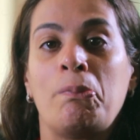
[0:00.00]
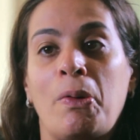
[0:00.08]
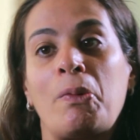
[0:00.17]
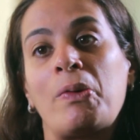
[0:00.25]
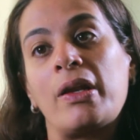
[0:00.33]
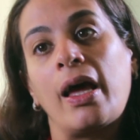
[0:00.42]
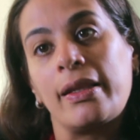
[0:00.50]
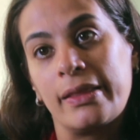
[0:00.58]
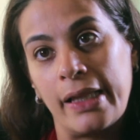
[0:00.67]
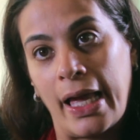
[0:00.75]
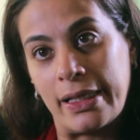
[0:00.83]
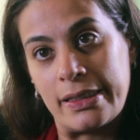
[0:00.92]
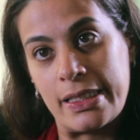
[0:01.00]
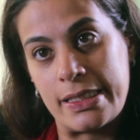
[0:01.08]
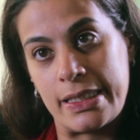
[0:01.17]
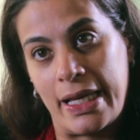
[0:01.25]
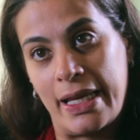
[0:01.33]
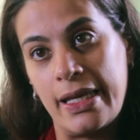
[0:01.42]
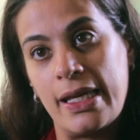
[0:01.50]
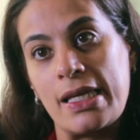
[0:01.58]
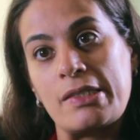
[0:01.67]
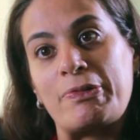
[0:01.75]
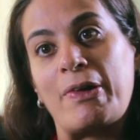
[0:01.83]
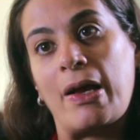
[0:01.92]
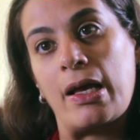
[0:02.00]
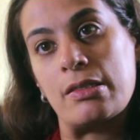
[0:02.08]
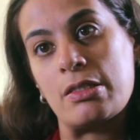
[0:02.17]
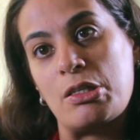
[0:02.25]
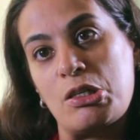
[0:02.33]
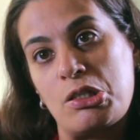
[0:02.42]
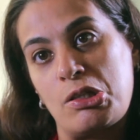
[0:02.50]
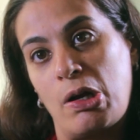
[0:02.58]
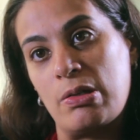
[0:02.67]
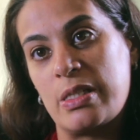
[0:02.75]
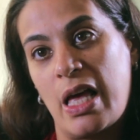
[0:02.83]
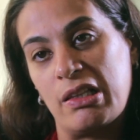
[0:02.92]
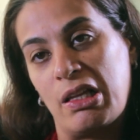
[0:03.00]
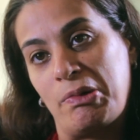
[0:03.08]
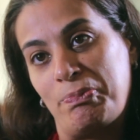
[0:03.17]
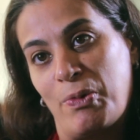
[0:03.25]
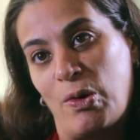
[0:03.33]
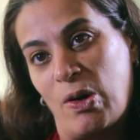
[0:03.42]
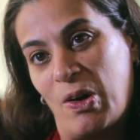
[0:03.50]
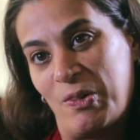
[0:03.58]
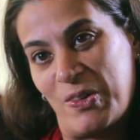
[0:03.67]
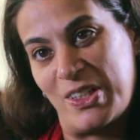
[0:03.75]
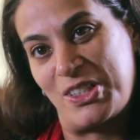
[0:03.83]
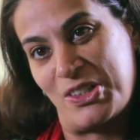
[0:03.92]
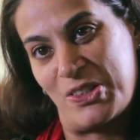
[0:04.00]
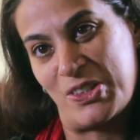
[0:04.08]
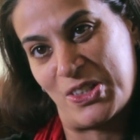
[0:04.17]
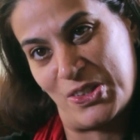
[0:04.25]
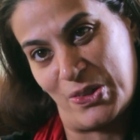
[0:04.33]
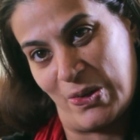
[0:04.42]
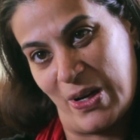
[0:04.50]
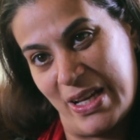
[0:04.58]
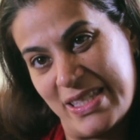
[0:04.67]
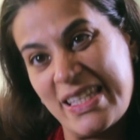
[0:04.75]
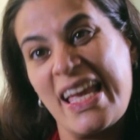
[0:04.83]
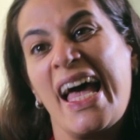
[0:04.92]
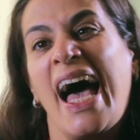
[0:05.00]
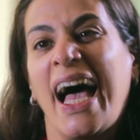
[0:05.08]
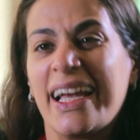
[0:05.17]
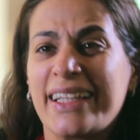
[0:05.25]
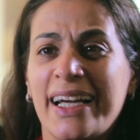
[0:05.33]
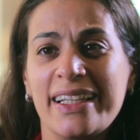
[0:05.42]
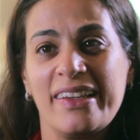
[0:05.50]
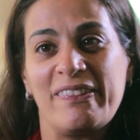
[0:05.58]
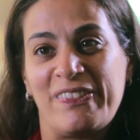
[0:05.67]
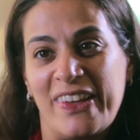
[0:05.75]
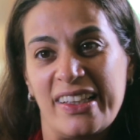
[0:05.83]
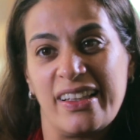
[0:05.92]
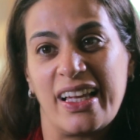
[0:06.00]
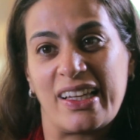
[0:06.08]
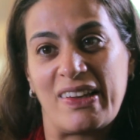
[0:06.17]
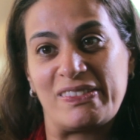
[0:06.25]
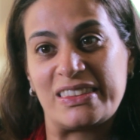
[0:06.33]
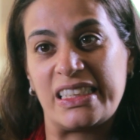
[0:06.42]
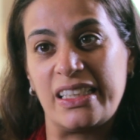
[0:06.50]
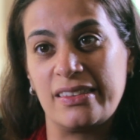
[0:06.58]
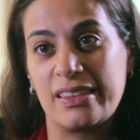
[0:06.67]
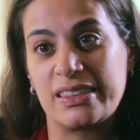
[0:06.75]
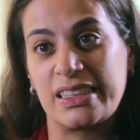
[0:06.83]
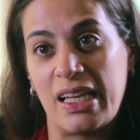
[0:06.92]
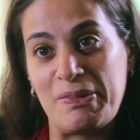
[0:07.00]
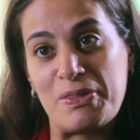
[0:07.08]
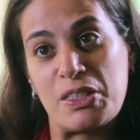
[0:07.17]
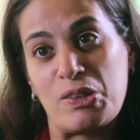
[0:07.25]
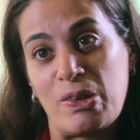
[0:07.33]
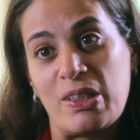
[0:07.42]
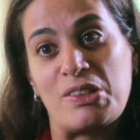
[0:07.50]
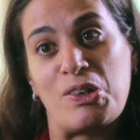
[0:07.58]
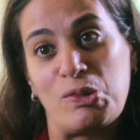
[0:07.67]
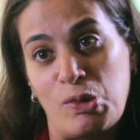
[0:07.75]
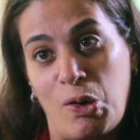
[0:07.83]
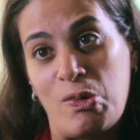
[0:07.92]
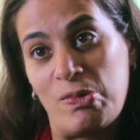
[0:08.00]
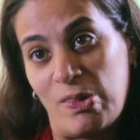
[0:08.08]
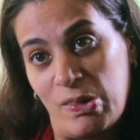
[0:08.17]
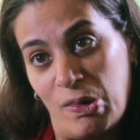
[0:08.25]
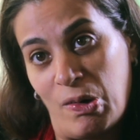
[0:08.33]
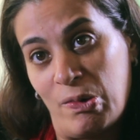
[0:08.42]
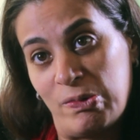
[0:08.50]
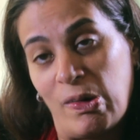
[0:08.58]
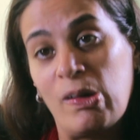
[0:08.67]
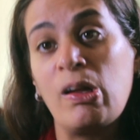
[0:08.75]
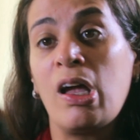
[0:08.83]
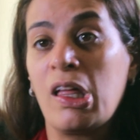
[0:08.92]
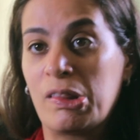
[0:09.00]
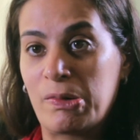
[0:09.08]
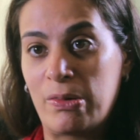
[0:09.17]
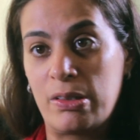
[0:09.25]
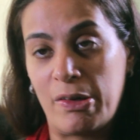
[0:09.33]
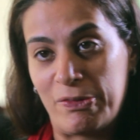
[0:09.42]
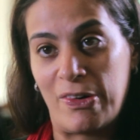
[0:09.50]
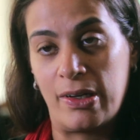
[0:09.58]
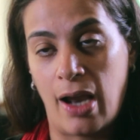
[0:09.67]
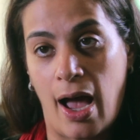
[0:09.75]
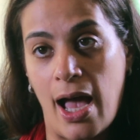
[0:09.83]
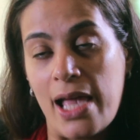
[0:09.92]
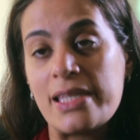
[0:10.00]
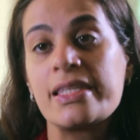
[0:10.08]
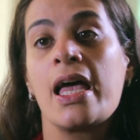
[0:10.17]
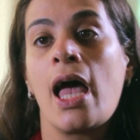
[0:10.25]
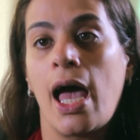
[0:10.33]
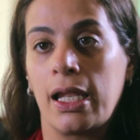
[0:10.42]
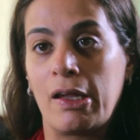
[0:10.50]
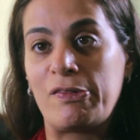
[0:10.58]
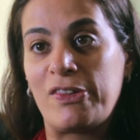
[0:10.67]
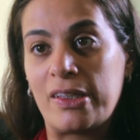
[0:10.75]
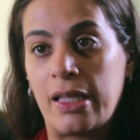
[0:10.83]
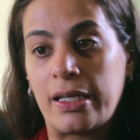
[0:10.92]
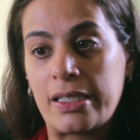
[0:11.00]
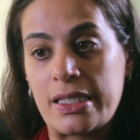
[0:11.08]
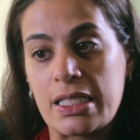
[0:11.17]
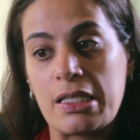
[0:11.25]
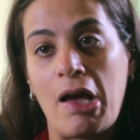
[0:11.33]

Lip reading: But what I'd like to see is for us to start telling more original stories. I kind of feel like I've seen the same story told over and over through different eyes, and I feel like it's